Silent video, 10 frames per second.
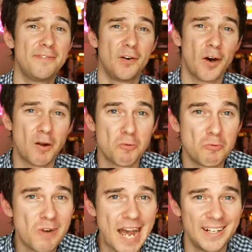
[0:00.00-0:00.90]
for a
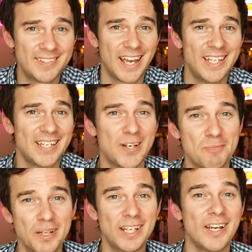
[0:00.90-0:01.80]
rat taking
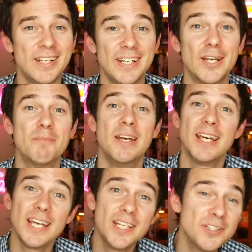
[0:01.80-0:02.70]
palladium
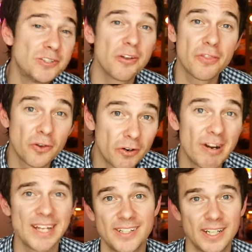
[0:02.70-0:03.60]

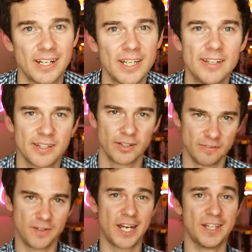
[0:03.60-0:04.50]
intrathoracically, so
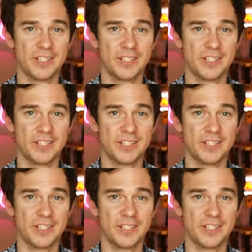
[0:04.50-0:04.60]
via